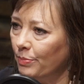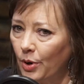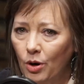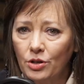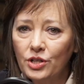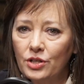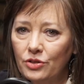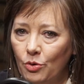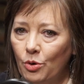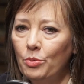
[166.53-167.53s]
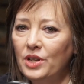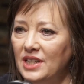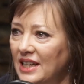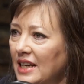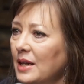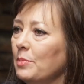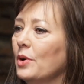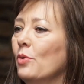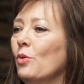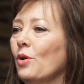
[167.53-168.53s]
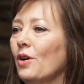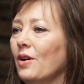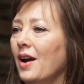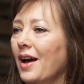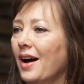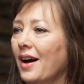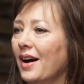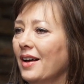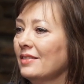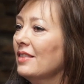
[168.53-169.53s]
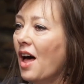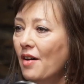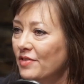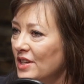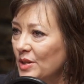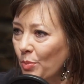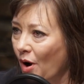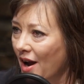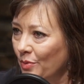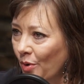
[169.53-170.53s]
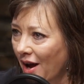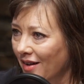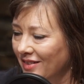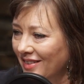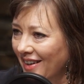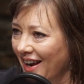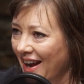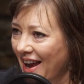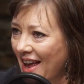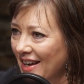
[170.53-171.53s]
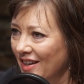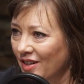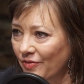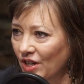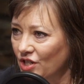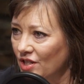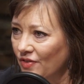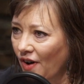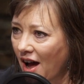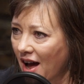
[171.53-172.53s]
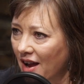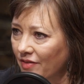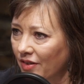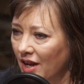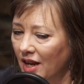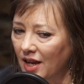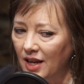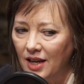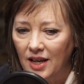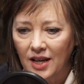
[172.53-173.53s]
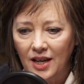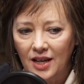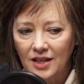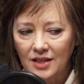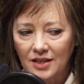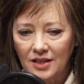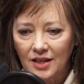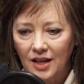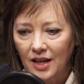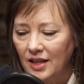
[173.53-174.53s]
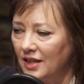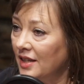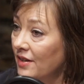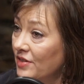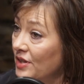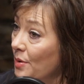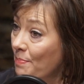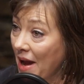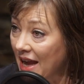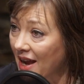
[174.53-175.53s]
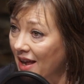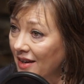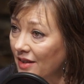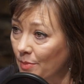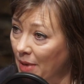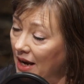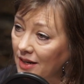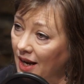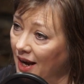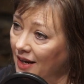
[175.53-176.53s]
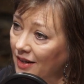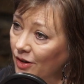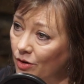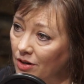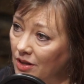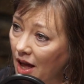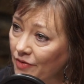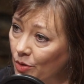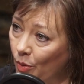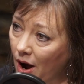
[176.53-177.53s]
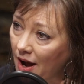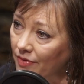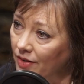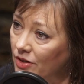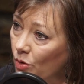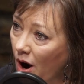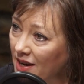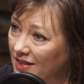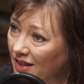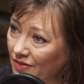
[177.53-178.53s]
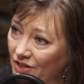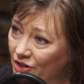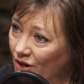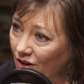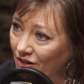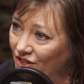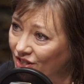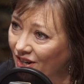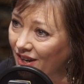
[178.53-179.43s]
purchase or redeem or love this bride well. And in Ephesians 5, it gives the man the mandate. You're to love your wife as Christ loved the church,